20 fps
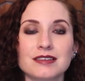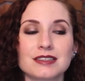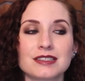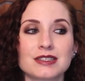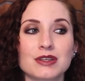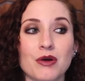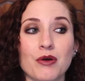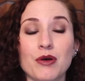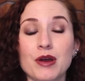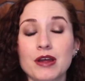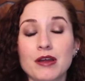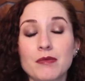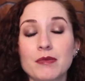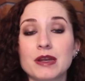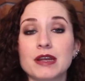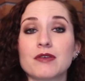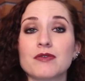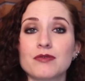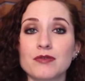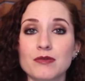So, I
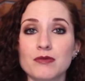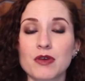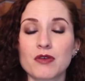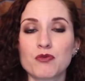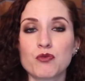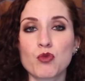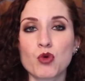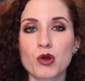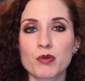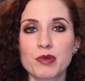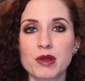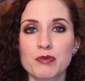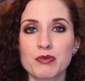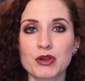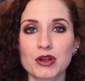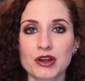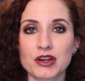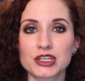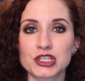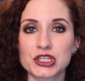mean, if more
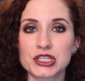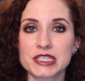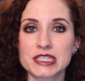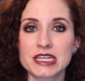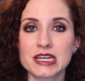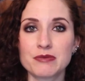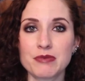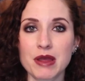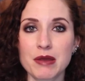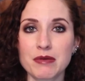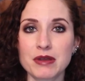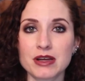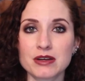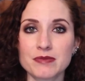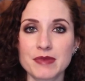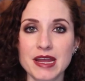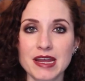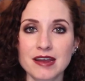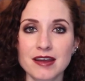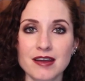people are interested, maybe I'll
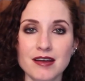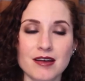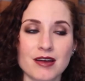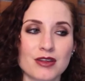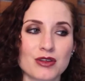make it.